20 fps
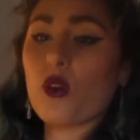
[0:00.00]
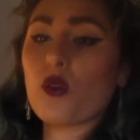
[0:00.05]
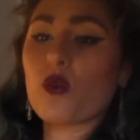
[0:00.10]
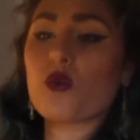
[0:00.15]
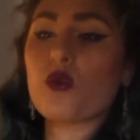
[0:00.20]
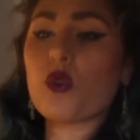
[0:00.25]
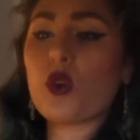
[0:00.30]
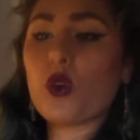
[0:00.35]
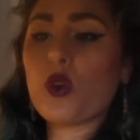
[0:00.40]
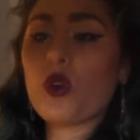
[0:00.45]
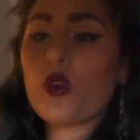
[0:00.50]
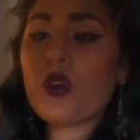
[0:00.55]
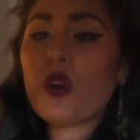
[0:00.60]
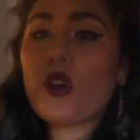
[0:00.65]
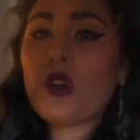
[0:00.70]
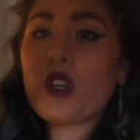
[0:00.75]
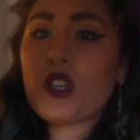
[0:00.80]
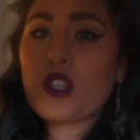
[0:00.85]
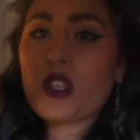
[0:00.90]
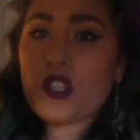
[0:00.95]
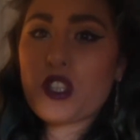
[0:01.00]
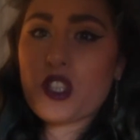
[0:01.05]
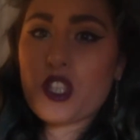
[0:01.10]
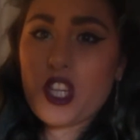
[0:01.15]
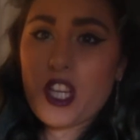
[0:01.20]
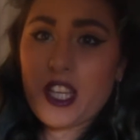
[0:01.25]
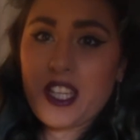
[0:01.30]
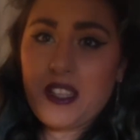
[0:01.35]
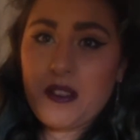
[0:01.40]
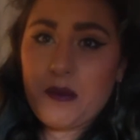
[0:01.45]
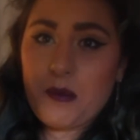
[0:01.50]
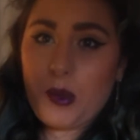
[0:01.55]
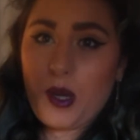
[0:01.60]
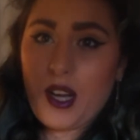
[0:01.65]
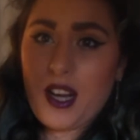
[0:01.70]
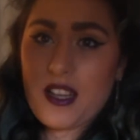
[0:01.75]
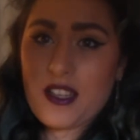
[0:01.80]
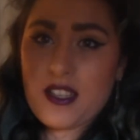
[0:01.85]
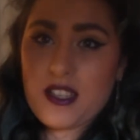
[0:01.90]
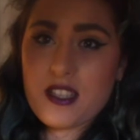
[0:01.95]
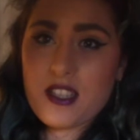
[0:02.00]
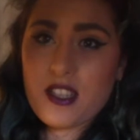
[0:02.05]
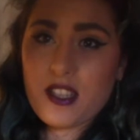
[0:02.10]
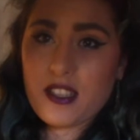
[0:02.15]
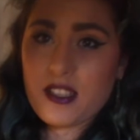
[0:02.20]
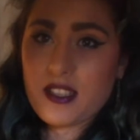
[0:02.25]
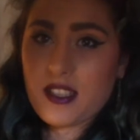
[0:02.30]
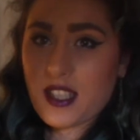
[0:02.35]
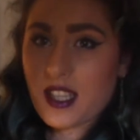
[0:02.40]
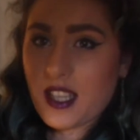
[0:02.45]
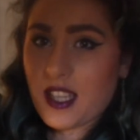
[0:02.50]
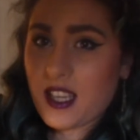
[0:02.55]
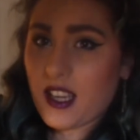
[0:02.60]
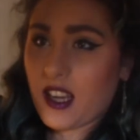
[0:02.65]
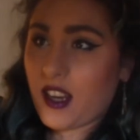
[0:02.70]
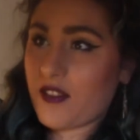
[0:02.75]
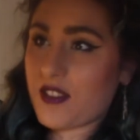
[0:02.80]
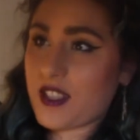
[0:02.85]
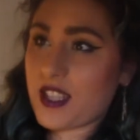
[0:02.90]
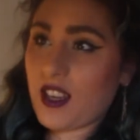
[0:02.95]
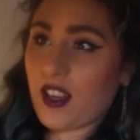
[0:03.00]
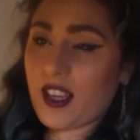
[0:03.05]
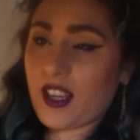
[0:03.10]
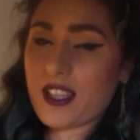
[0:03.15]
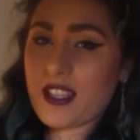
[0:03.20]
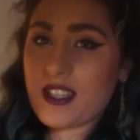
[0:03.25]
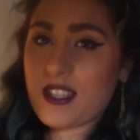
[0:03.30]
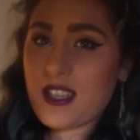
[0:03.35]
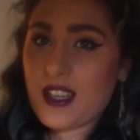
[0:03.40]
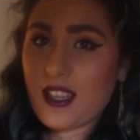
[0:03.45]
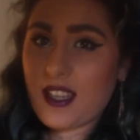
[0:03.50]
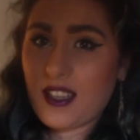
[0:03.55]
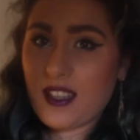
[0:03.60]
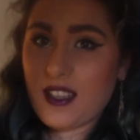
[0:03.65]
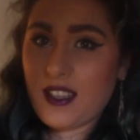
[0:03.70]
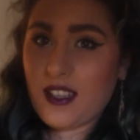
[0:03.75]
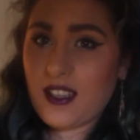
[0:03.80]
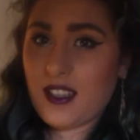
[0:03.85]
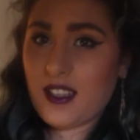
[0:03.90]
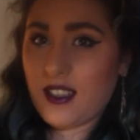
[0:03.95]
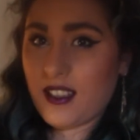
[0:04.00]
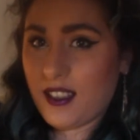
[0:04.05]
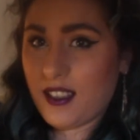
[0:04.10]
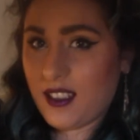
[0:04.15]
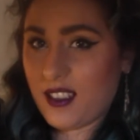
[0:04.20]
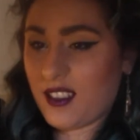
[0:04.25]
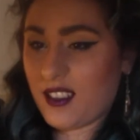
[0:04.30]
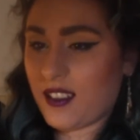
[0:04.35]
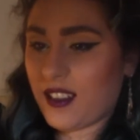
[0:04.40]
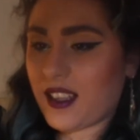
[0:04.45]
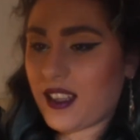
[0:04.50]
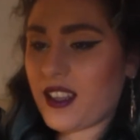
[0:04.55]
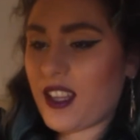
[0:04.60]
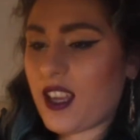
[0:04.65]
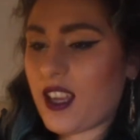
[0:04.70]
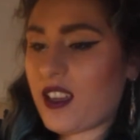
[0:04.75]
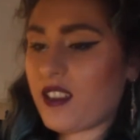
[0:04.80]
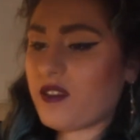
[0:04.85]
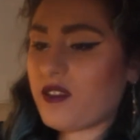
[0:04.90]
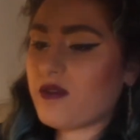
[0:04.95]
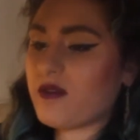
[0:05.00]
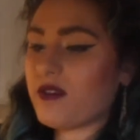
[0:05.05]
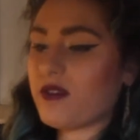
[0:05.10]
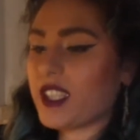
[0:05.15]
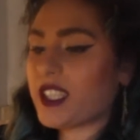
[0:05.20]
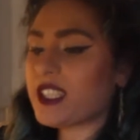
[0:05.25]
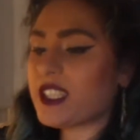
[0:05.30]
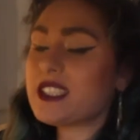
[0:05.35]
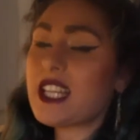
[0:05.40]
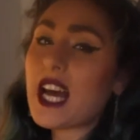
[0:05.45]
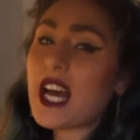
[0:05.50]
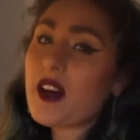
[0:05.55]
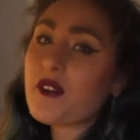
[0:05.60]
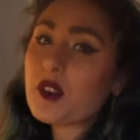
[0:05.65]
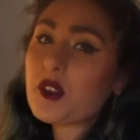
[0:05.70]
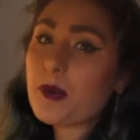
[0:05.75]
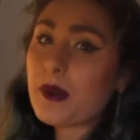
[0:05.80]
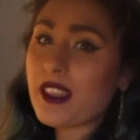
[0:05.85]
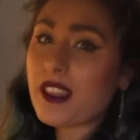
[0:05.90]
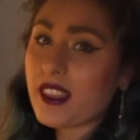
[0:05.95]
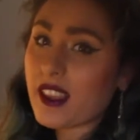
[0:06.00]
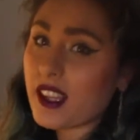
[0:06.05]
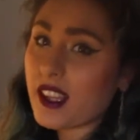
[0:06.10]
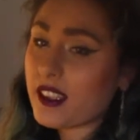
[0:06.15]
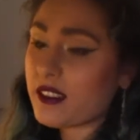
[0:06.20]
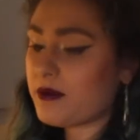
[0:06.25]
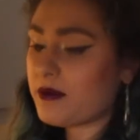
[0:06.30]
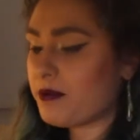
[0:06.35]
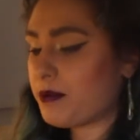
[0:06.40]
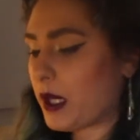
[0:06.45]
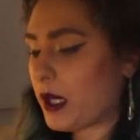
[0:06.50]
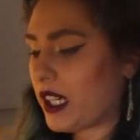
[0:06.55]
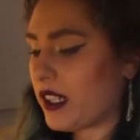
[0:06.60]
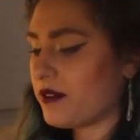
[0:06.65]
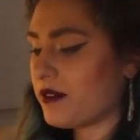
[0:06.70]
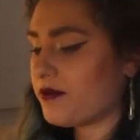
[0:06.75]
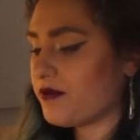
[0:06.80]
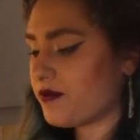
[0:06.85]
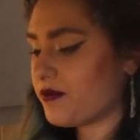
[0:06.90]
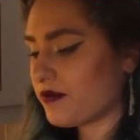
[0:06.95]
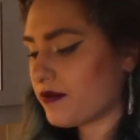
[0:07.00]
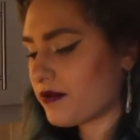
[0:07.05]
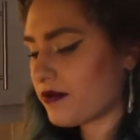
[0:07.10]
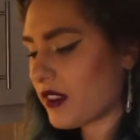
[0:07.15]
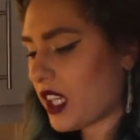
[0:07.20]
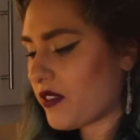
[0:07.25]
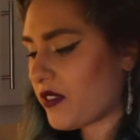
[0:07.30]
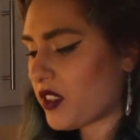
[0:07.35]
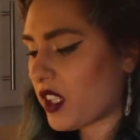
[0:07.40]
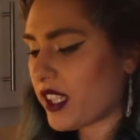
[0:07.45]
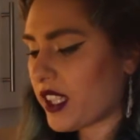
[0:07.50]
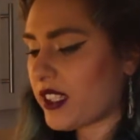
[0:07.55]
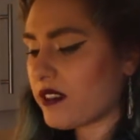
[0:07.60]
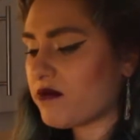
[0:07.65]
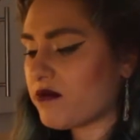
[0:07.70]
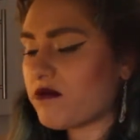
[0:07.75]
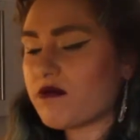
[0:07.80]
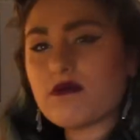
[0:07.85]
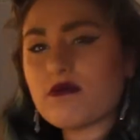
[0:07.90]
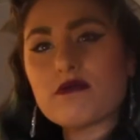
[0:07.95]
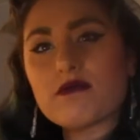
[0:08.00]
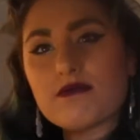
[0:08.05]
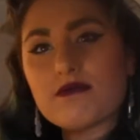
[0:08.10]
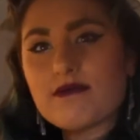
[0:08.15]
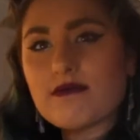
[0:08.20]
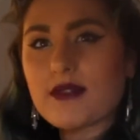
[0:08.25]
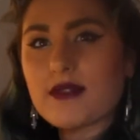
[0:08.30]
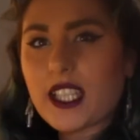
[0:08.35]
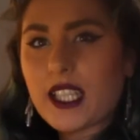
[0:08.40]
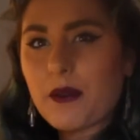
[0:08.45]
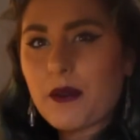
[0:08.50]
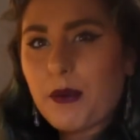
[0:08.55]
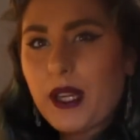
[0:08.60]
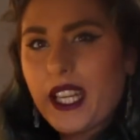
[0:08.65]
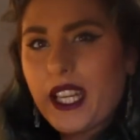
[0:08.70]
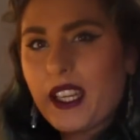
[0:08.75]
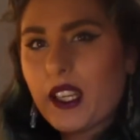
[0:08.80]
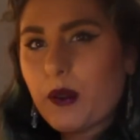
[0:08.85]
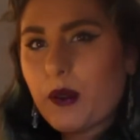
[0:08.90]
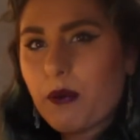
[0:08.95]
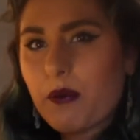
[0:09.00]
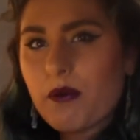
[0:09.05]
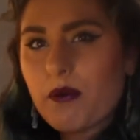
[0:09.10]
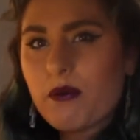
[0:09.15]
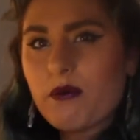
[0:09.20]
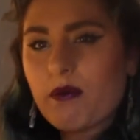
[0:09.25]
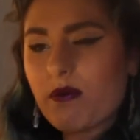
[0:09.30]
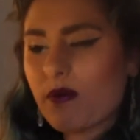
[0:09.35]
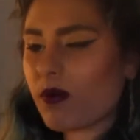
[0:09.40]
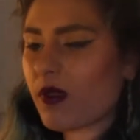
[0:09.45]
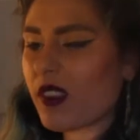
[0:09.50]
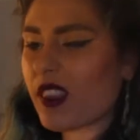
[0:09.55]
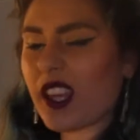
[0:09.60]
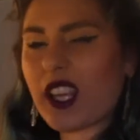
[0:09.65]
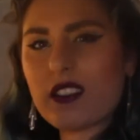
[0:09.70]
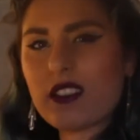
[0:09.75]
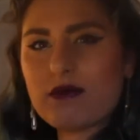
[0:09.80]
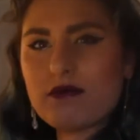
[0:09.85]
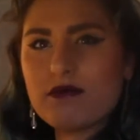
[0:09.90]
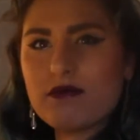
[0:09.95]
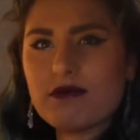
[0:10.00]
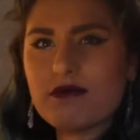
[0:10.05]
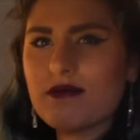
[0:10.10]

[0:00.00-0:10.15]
raw chicken breast. You can see I've sliced it like that. It doesn't have to be thin, but I've done it like a medium thin.